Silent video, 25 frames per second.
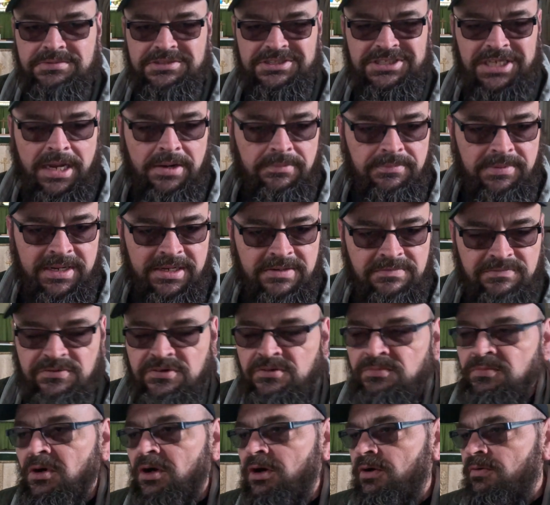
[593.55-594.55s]
Sat around
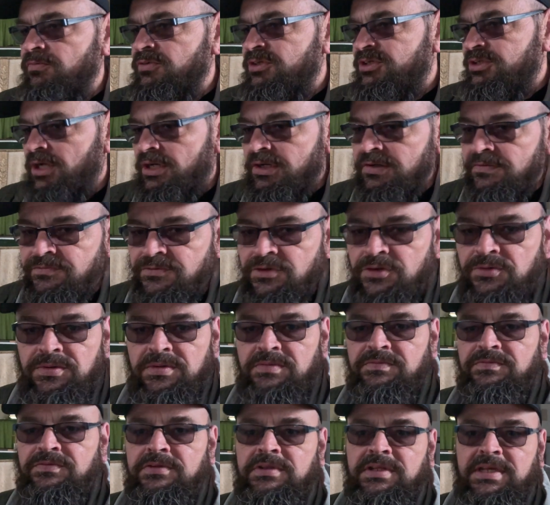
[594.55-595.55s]
for a while, done a
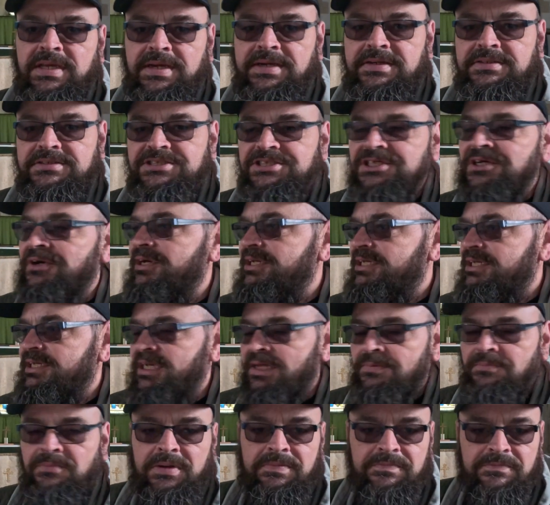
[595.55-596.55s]
viewing from the outside and
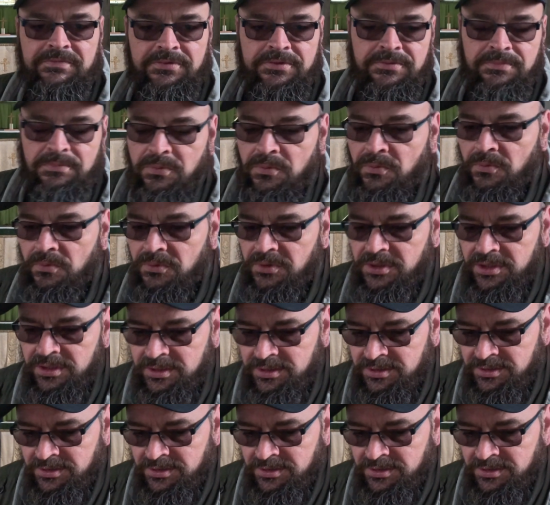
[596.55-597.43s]
then went for a walk.